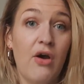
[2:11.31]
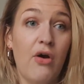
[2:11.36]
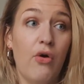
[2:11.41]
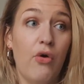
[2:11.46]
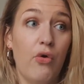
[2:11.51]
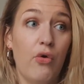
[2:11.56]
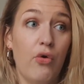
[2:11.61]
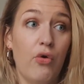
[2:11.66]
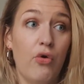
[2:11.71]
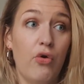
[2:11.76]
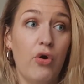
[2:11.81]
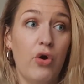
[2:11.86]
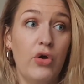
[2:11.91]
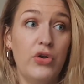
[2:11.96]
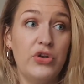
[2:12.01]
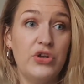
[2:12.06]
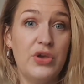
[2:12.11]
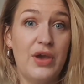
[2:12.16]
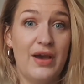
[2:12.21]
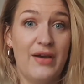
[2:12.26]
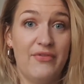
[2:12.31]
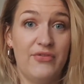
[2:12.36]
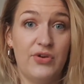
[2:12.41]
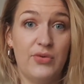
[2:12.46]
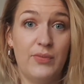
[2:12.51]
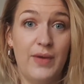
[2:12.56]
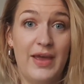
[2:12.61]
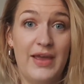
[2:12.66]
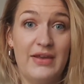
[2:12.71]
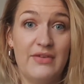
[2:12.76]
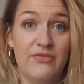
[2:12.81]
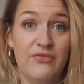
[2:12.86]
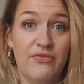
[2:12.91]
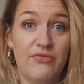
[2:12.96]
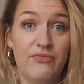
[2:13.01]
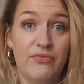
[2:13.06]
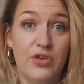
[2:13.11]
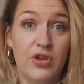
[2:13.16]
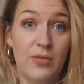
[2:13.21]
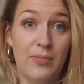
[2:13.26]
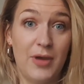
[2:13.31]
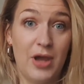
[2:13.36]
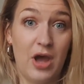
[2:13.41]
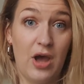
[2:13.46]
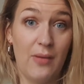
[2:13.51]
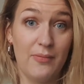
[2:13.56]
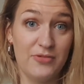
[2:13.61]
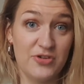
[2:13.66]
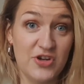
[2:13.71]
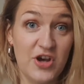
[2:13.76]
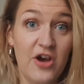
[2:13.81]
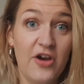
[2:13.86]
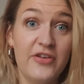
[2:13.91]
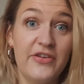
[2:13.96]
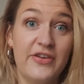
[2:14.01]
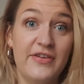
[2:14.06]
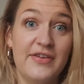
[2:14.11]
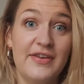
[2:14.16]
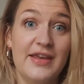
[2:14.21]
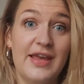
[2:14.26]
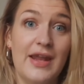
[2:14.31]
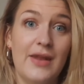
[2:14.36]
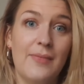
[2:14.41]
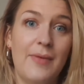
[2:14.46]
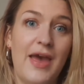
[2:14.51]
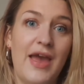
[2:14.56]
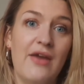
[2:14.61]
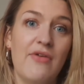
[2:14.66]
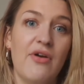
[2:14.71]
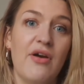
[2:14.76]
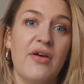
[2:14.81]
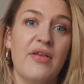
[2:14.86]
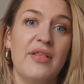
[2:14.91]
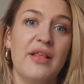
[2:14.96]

or do you have to wait to become chartered to get a pay rise?